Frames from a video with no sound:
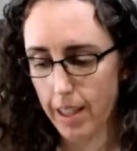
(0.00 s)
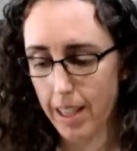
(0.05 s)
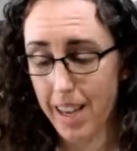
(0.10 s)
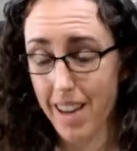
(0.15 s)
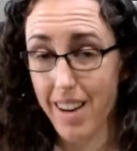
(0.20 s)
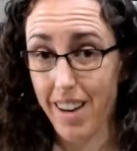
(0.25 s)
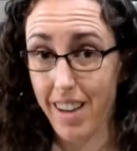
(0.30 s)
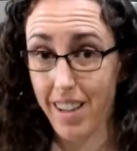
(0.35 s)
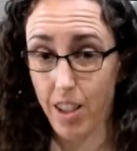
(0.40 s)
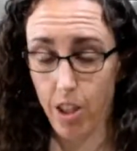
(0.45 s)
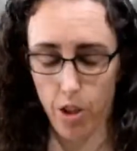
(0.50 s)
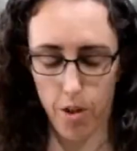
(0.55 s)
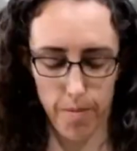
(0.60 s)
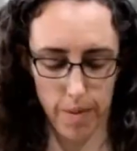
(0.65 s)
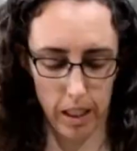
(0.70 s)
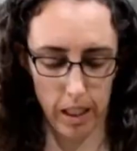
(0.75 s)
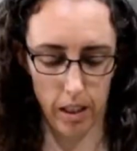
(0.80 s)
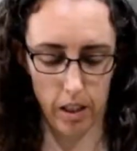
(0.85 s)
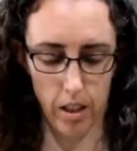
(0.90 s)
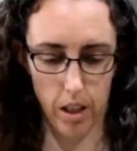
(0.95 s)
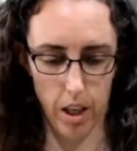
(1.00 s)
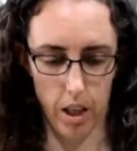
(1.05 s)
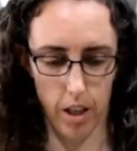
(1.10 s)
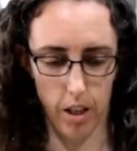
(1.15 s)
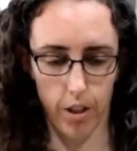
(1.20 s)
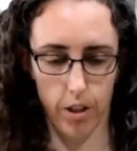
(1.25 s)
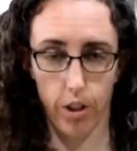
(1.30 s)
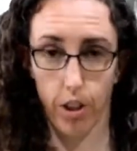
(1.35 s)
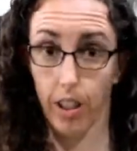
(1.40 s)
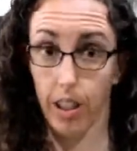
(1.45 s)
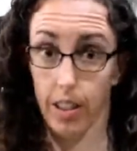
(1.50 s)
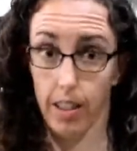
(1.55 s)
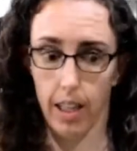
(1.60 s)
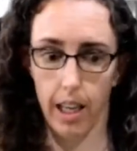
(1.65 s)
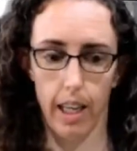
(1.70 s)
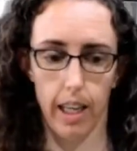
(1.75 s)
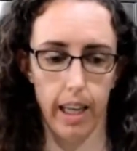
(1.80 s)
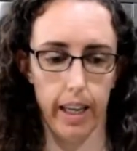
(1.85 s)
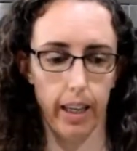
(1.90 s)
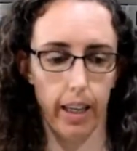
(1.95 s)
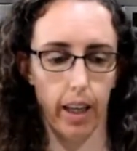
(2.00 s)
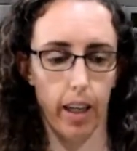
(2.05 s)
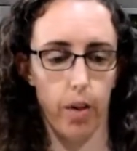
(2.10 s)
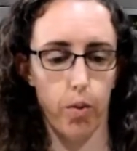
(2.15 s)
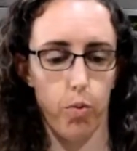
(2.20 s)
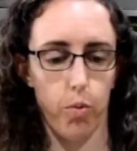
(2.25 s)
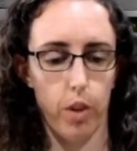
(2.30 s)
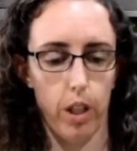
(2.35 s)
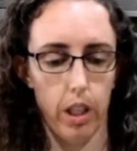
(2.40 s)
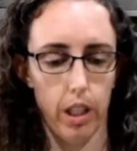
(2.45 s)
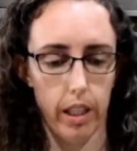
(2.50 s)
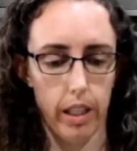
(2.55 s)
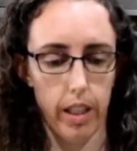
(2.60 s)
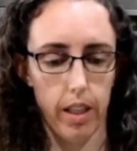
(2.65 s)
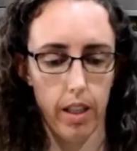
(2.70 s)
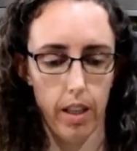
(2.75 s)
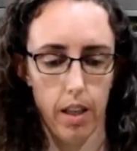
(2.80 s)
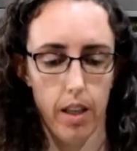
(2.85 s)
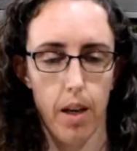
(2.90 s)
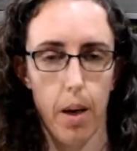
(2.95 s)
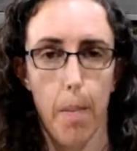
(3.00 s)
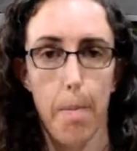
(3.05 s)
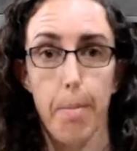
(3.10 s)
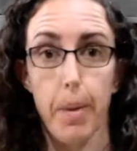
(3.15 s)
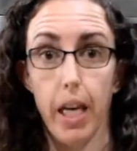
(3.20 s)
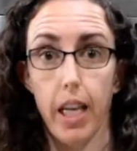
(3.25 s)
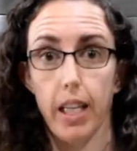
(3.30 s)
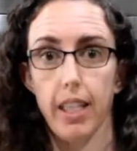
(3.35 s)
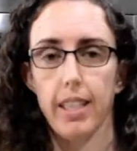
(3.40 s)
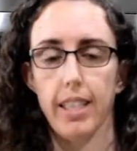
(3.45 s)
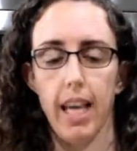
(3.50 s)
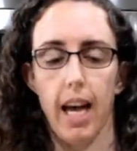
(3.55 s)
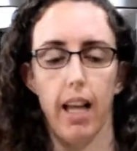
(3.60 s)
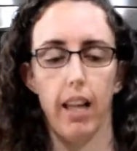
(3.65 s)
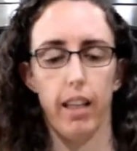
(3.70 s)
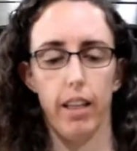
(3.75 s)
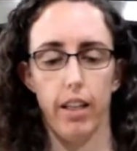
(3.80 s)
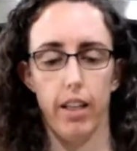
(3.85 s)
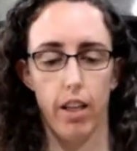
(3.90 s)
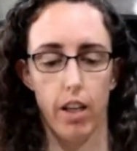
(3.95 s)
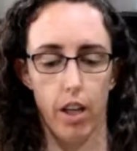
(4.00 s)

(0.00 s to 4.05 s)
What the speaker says: and I do mean large because I like a really big salad.